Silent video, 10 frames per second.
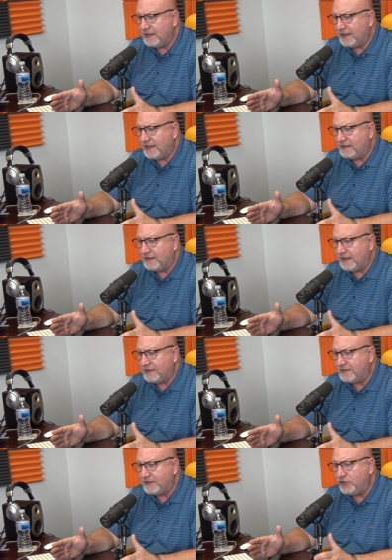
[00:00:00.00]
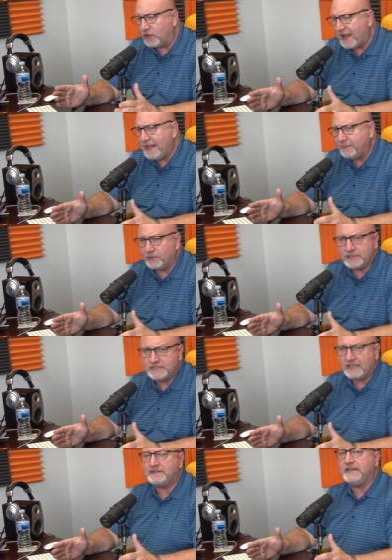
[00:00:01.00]
And, and then you're able to
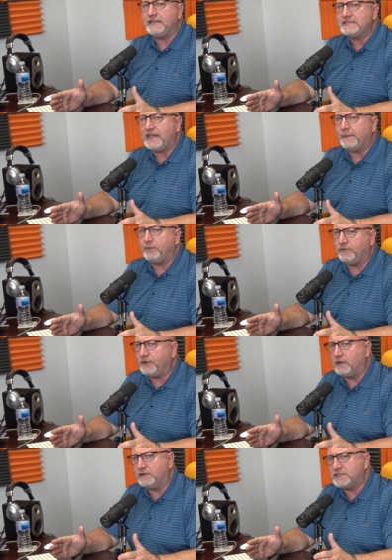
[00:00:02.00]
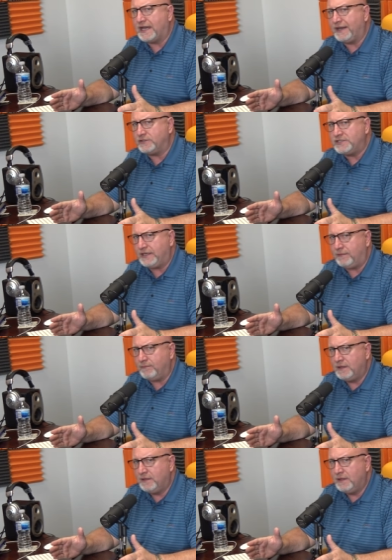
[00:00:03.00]
set the example for your entire team.